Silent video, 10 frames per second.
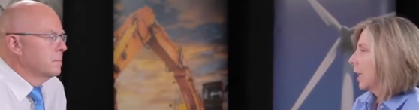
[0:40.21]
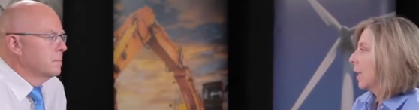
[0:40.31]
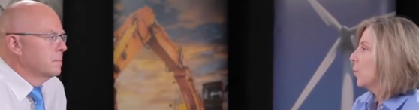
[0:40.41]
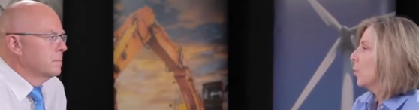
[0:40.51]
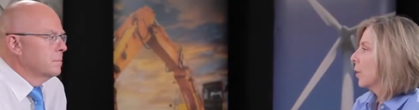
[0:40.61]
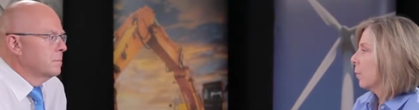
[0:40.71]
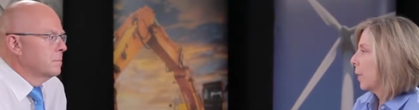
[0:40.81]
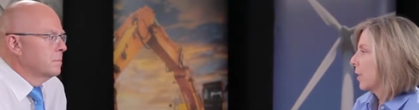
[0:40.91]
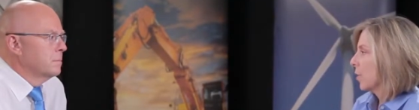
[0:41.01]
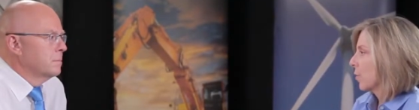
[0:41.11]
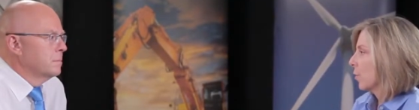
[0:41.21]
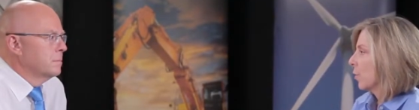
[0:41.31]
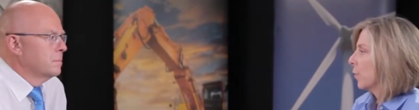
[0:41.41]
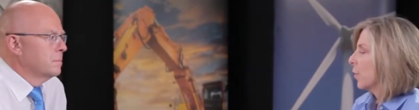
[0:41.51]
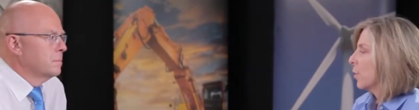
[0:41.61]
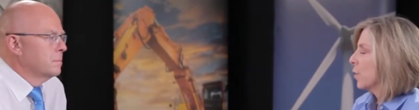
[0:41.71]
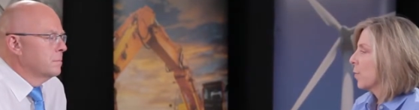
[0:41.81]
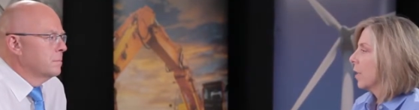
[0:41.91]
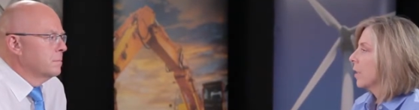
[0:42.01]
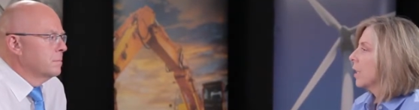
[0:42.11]
Speaker 1: In your book, Made to Serve, you
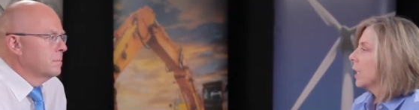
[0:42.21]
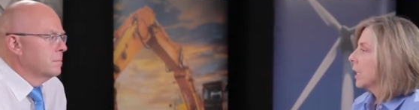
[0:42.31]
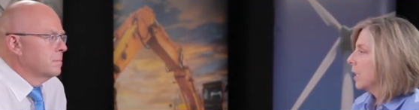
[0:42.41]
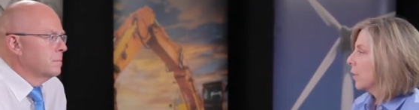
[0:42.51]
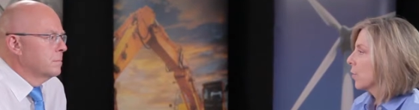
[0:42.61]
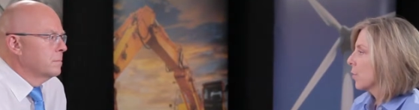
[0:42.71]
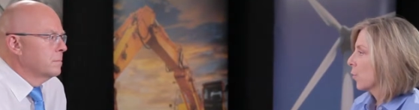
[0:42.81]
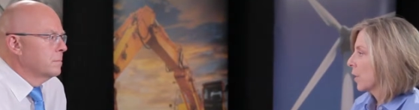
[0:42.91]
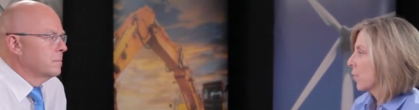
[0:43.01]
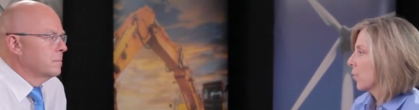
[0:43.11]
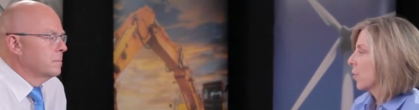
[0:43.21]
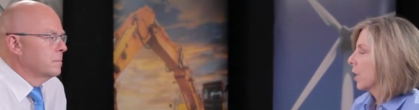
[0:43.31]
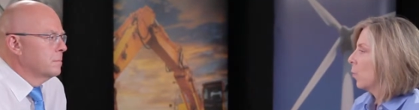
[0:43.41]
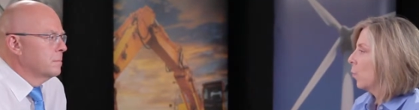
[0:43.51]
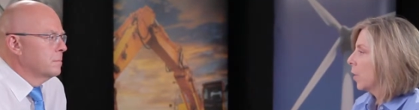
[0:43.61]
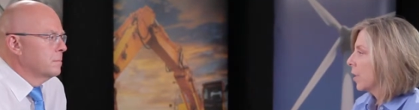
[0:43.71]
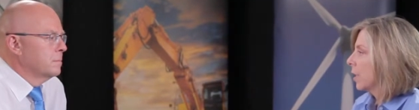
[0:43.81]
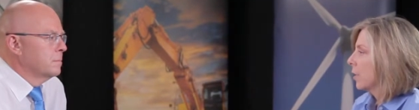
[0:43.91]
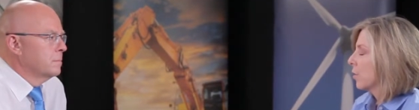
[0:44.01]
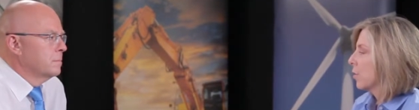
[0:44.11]
spent years researching with
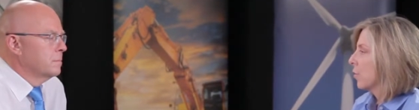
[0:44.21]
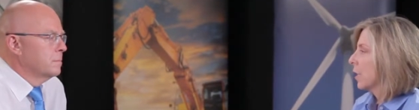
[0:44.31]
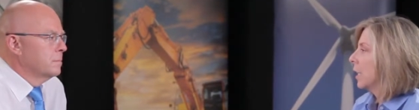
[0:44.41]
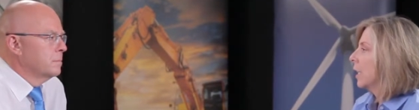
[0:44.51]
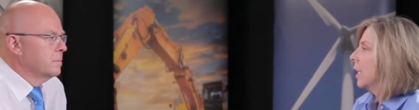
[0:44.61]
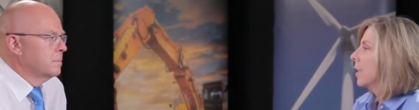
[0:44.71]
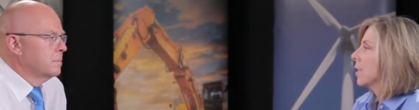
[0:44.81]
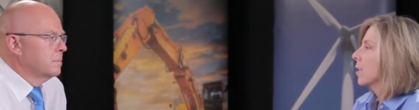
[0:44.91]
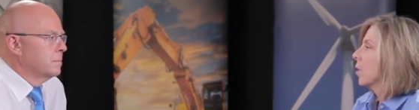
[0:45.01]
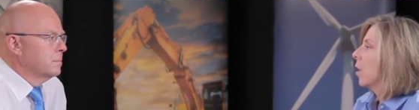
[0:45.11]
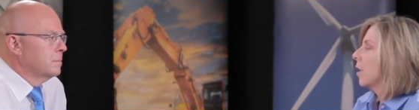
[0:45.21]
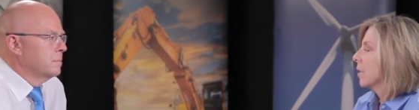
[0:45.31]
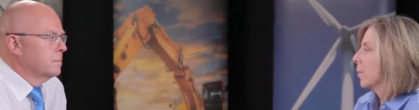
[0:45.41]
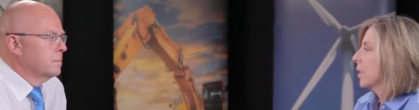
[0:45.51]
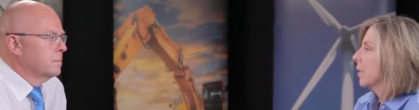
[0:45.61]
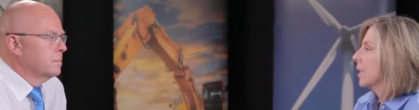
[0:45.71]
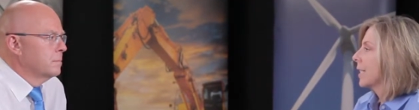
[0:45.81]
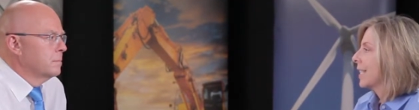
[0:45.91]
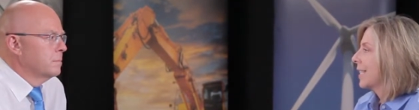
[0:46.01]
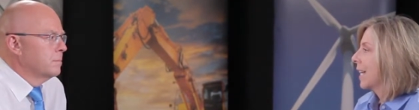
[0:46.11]
an industry this concept and
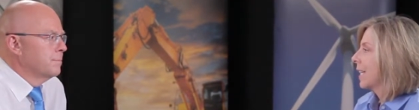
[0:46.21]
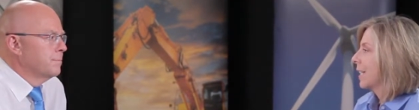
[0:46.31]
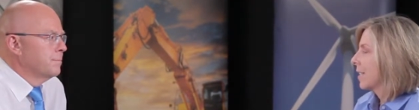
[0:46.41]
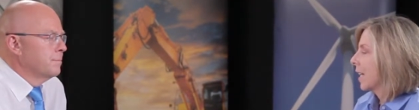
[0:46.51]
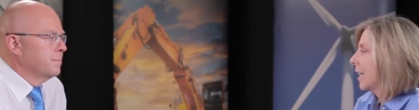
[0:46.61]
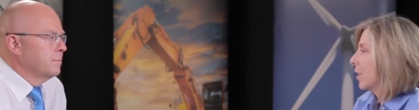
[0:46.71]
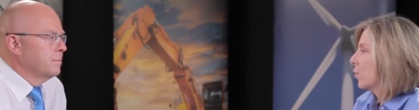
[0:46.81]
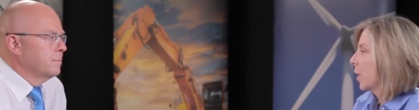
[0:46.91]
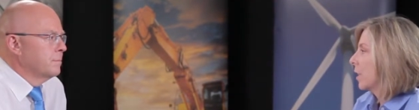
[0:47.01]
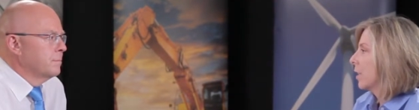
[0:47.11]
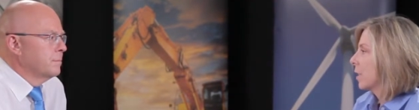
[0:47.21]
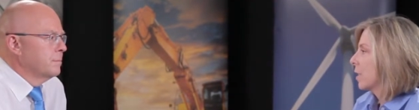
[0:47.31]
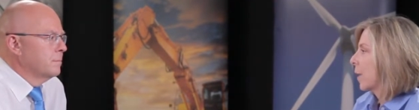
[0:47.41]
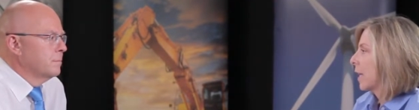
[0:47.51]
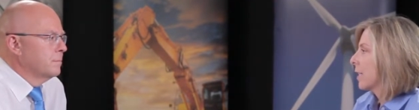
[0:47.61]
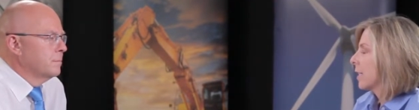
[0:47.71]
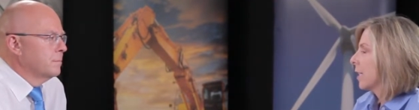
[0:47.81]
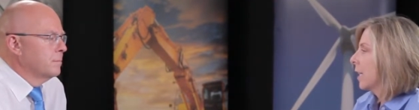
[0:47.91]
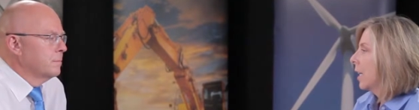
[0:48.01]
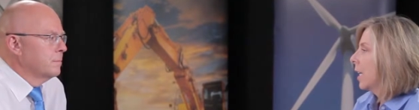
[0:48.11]
this exciting trend in the
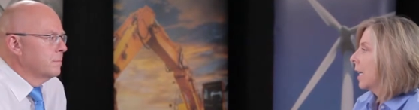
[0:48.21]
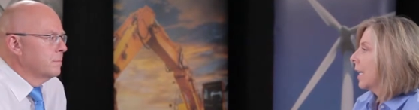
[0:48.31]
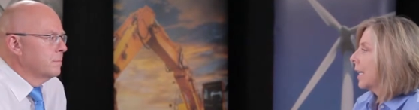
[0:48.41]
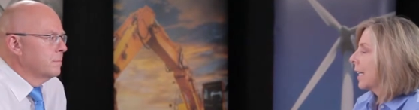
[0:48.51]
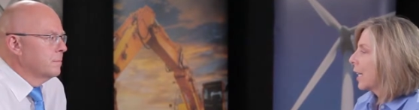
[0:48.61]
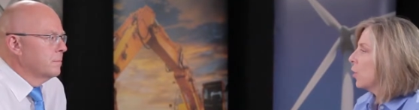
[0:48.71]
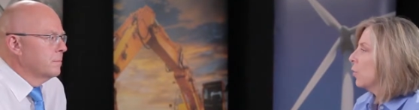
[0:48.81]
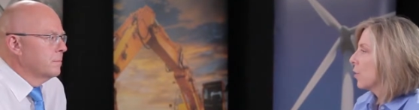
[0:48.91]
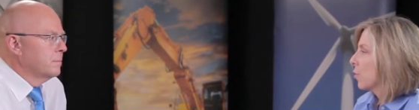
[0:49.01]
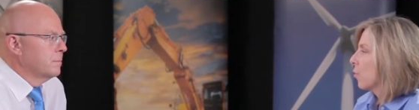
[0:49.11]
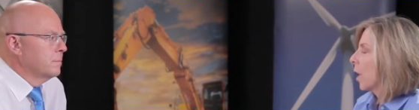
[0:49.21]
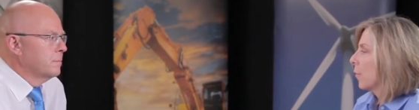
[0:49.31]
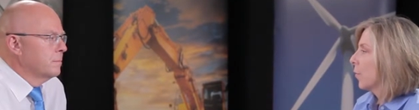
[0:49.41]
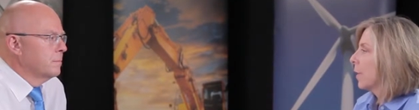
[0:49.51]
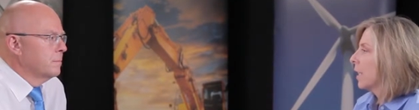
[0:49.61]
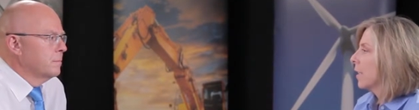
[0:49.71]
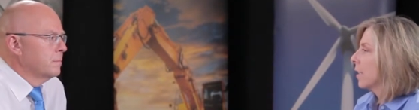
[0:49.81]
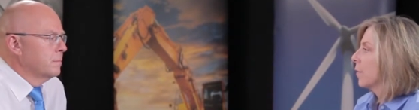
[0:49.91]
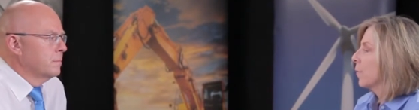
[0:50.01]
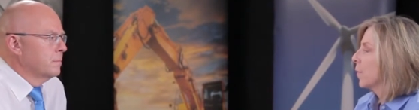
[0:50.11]
space. Can you describe for me
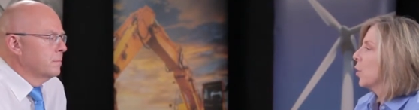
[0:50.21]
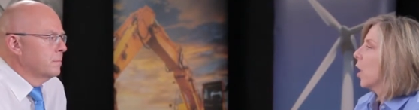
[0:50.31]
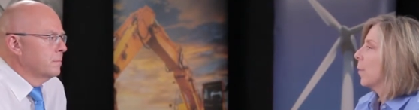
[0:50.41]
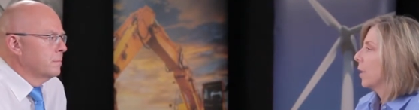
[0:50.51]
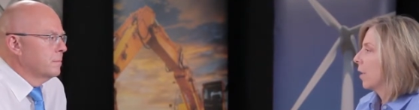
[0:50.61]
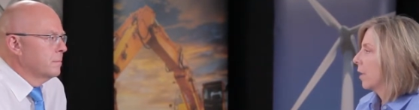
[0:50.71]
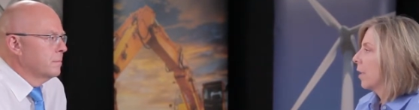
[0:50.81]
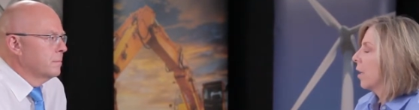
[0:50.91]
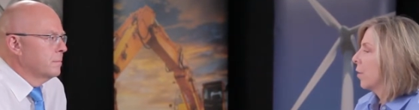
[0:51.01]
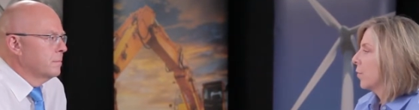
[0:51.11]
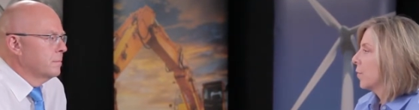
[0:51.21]
the phenomena of